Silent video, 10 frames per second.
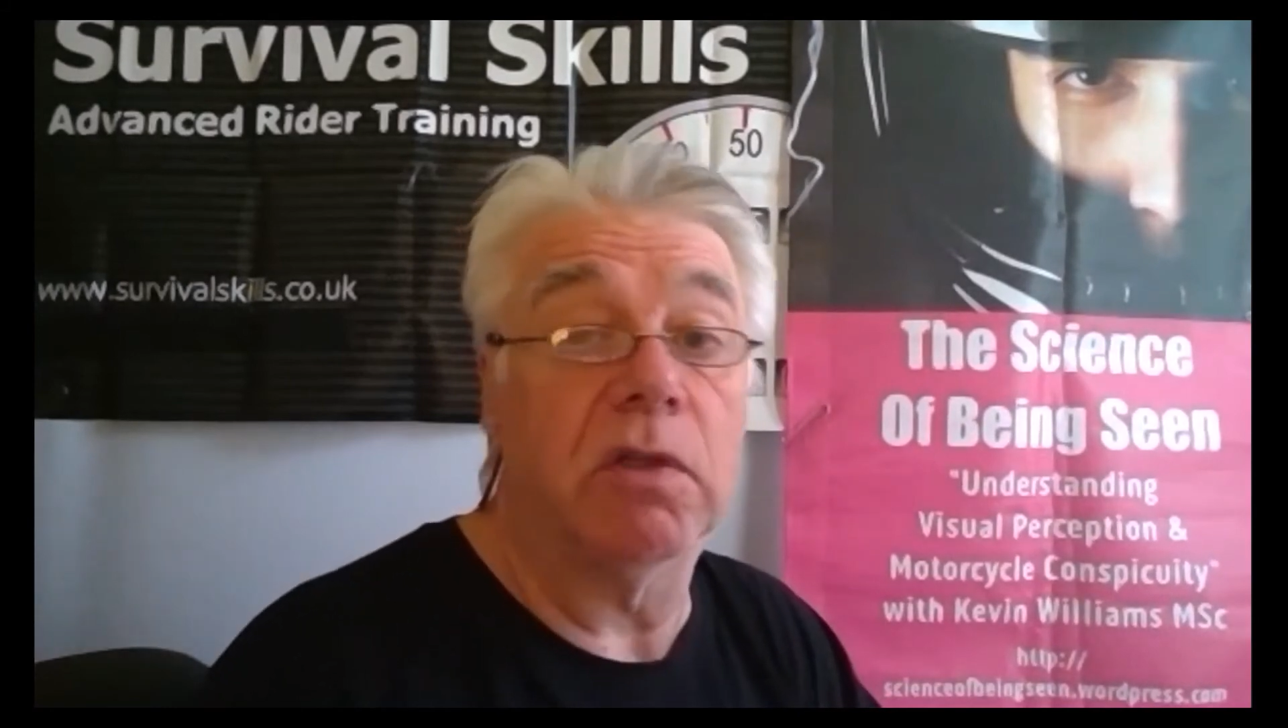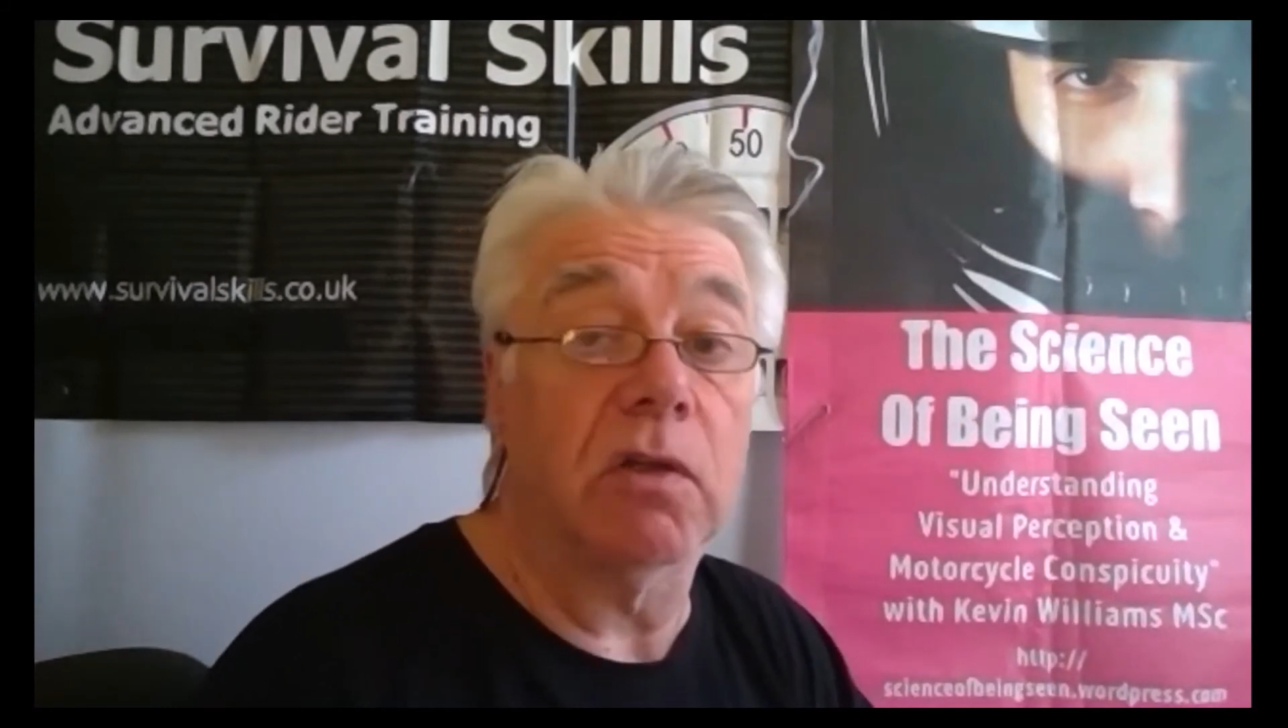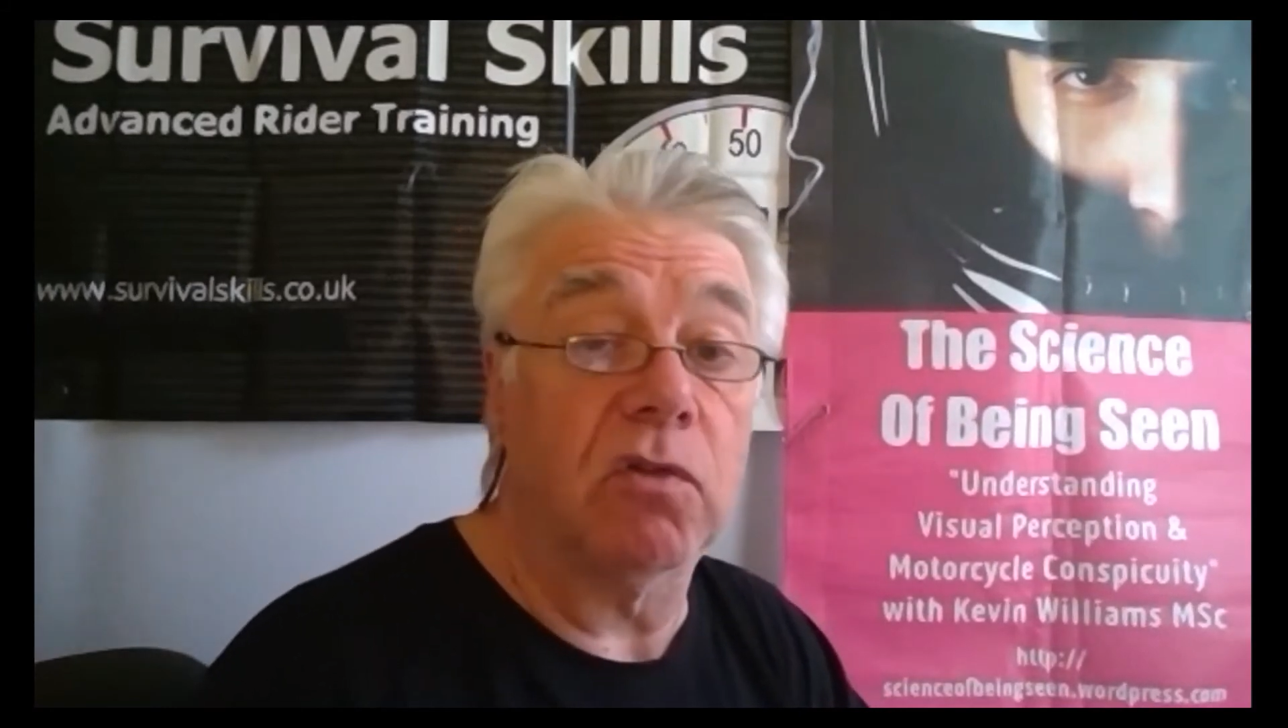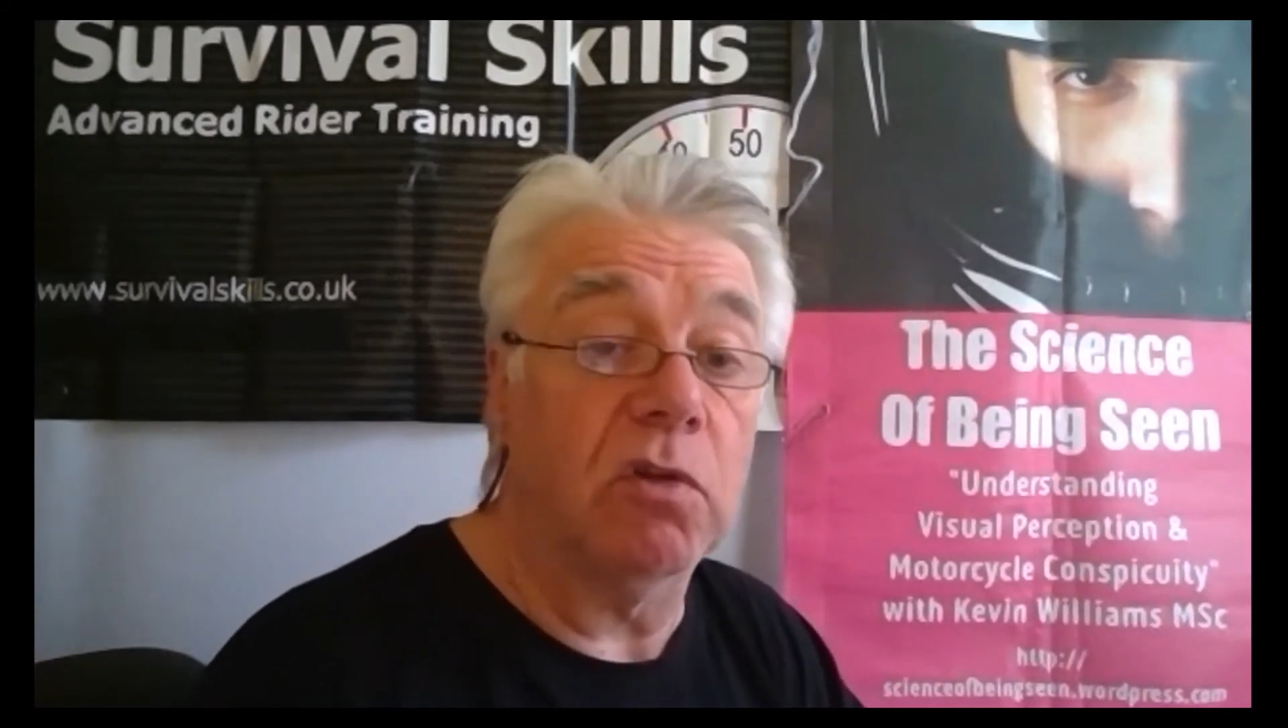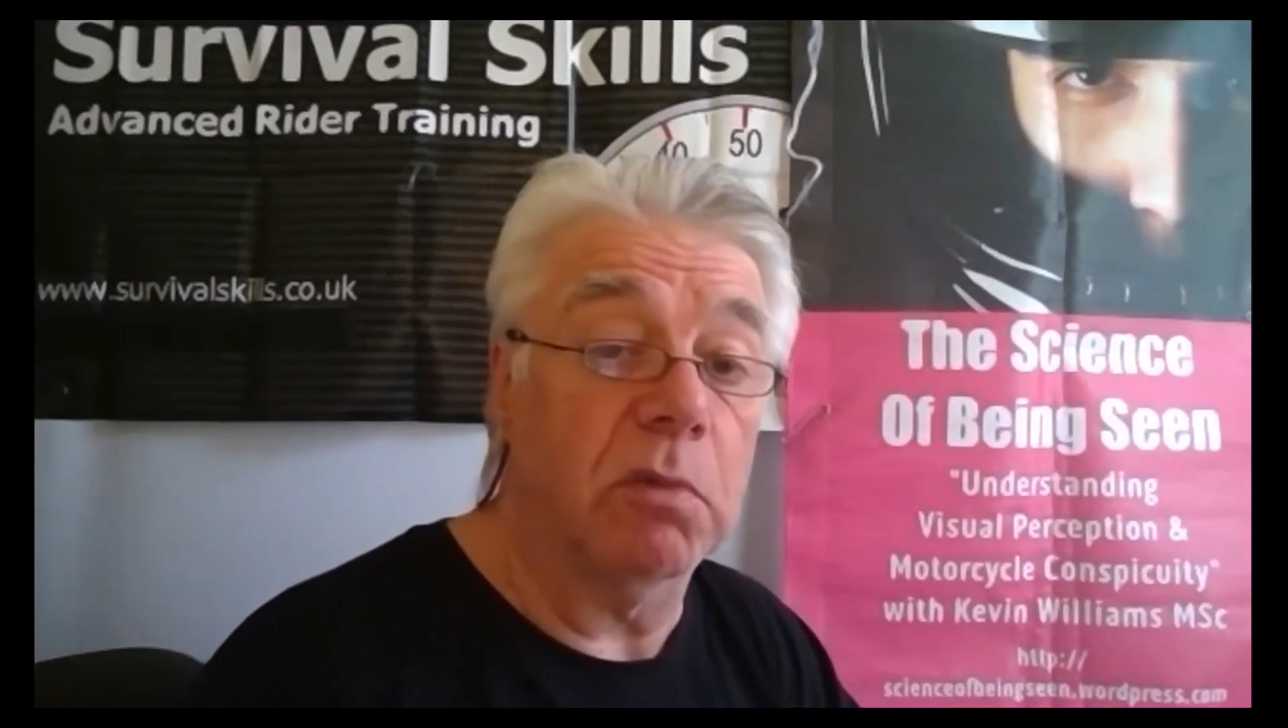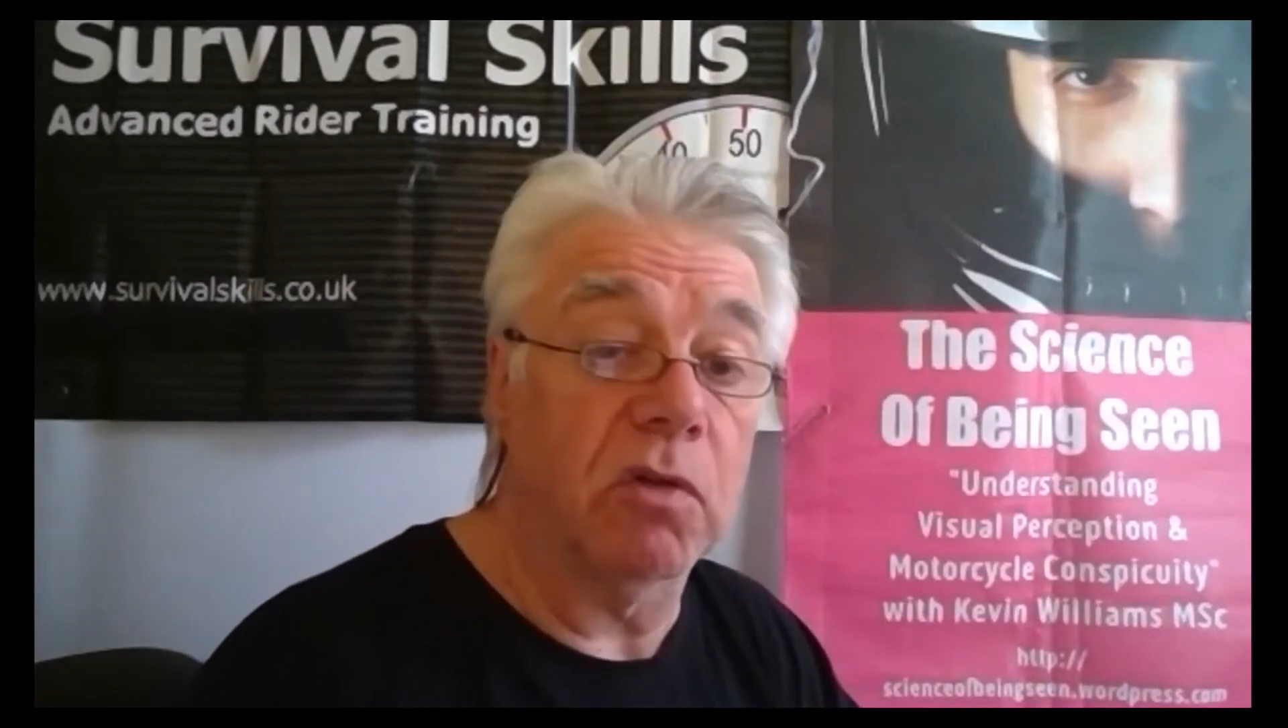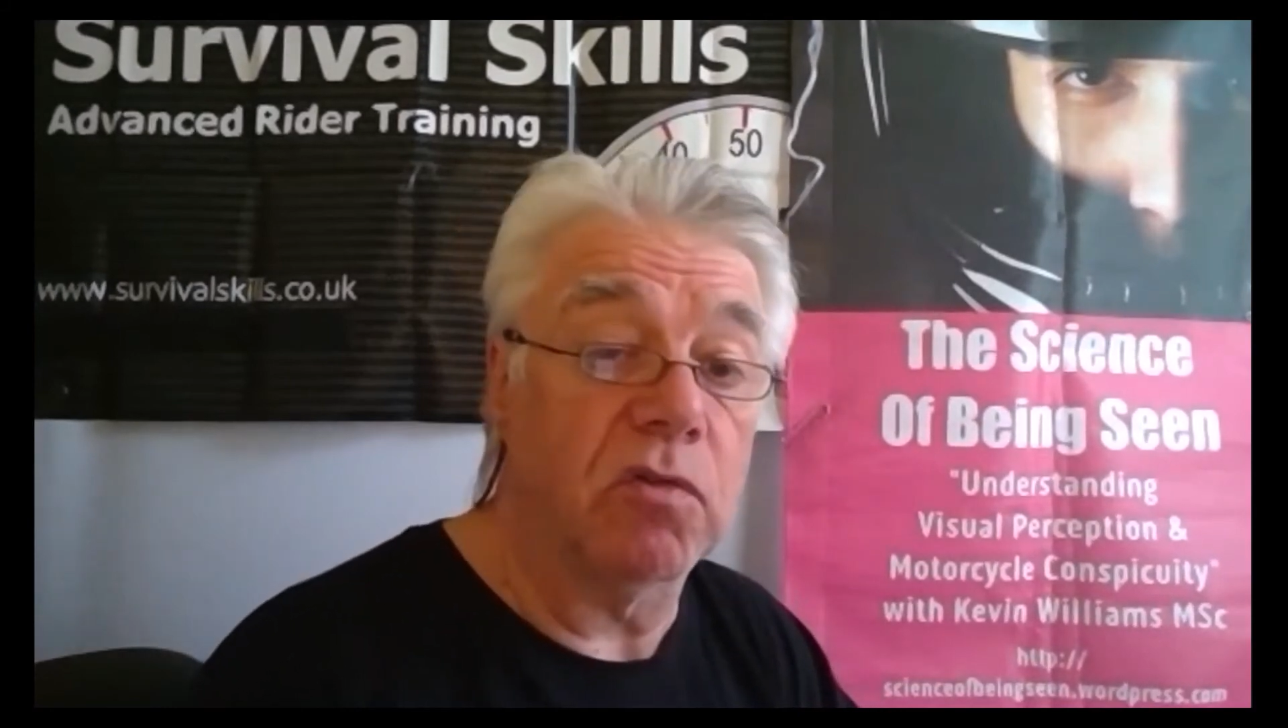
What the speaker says: without too much